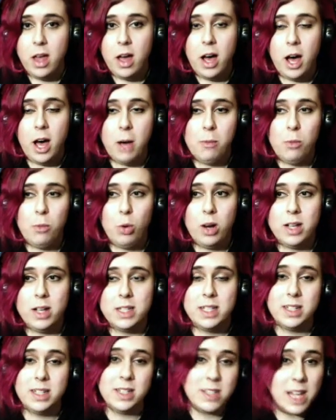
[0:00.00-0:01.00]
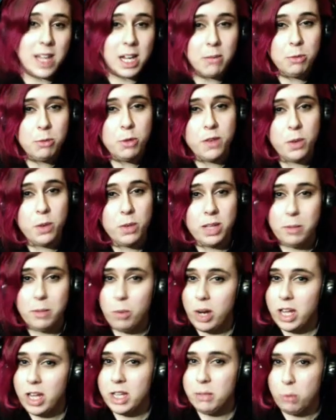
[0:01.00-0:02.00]
Um, whereas in the second movie, when they
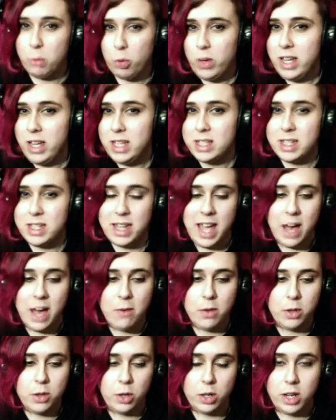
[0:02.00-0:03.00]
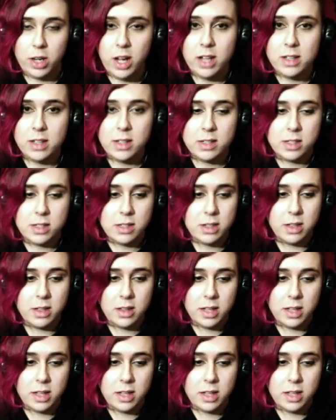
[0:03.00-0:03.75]
bring in the Marines and they have all their guns,